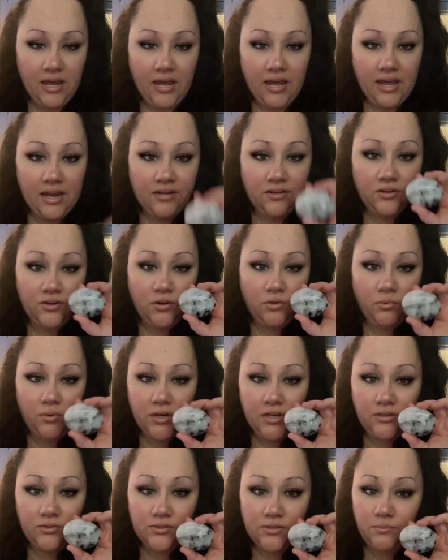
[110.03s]
and you don't want
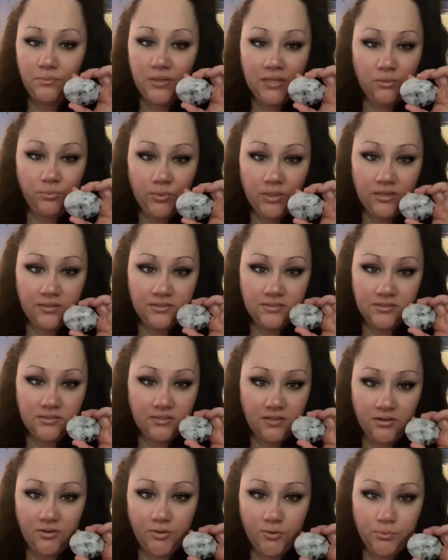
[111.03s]
to use a big piece,
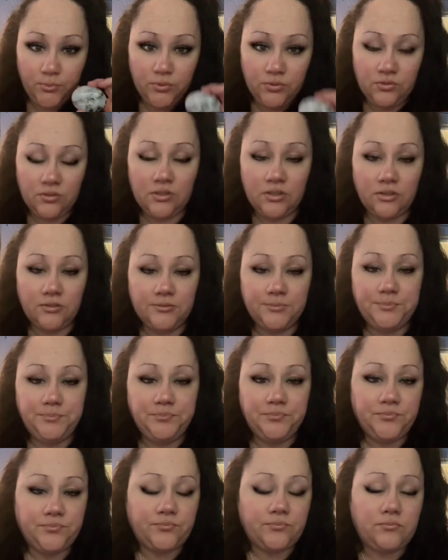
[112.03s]
another moonstone,
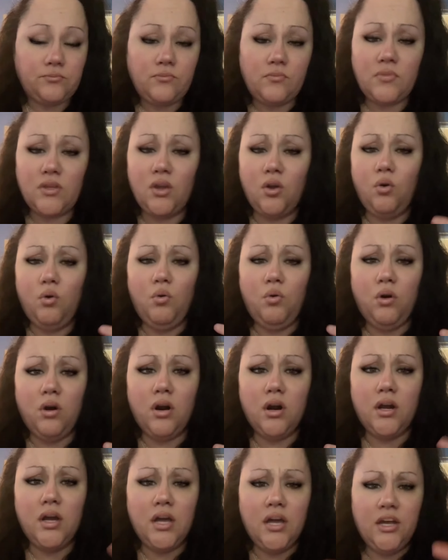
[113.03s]

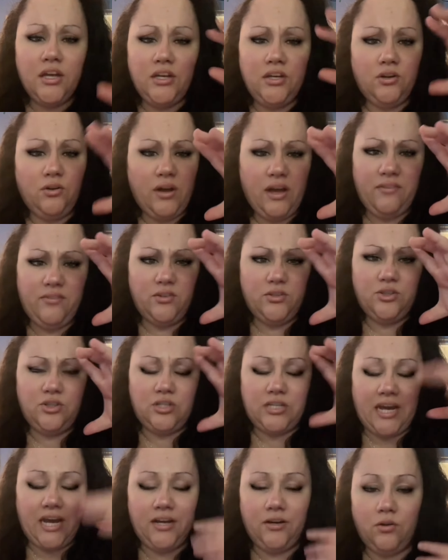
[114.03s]
or you don't have those
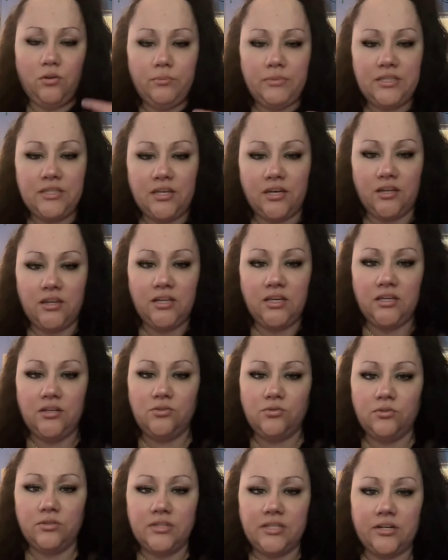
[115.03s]
ginormous
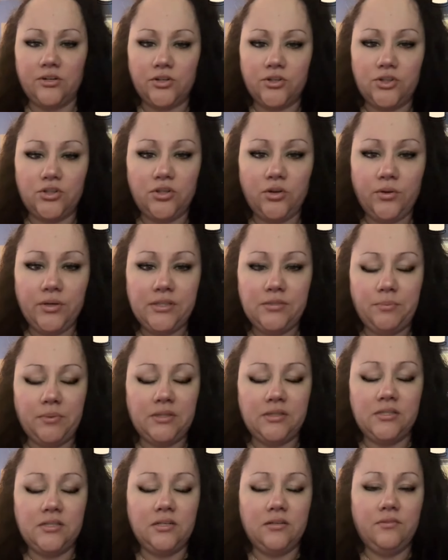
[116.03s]
cathedrals that are so
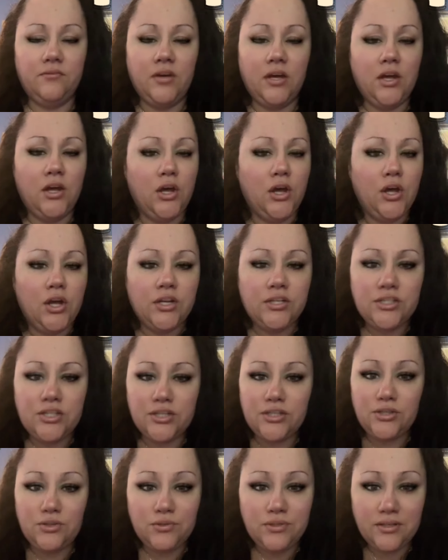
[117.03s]
expensive,
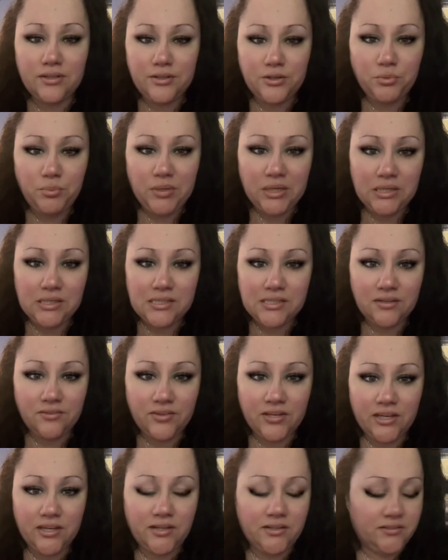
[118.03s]
just use a little piece of
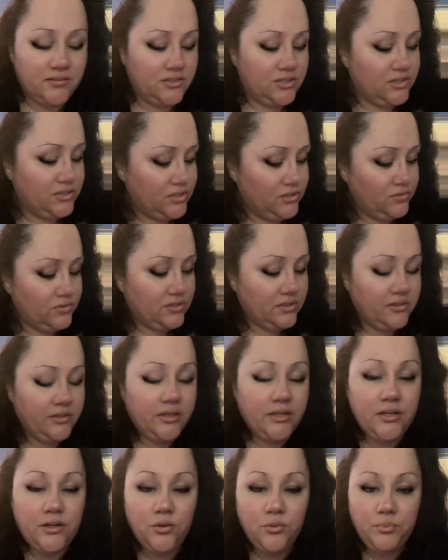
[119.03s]
it. Just use a
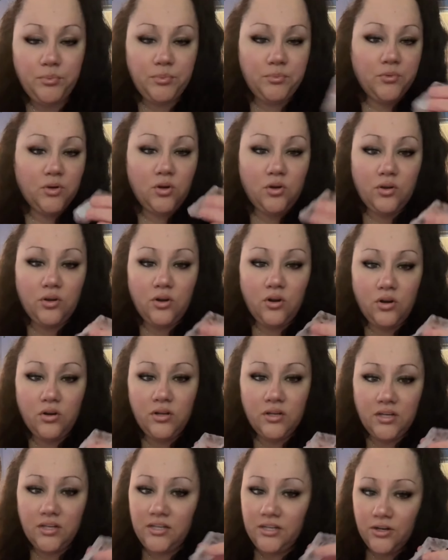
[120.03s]
little
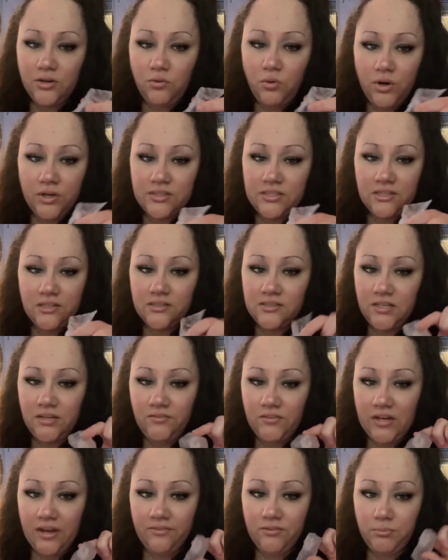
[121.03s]
clear quartz. It doesn't
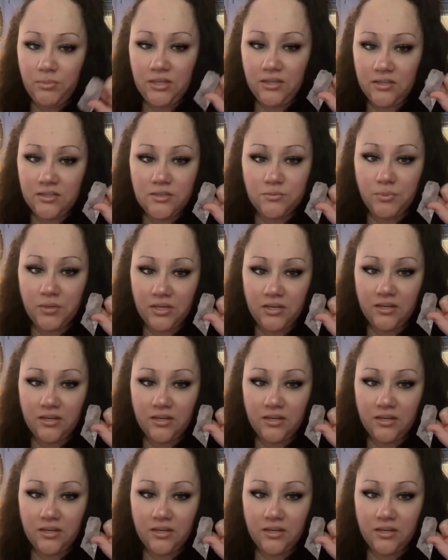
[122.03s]
even have to be this big.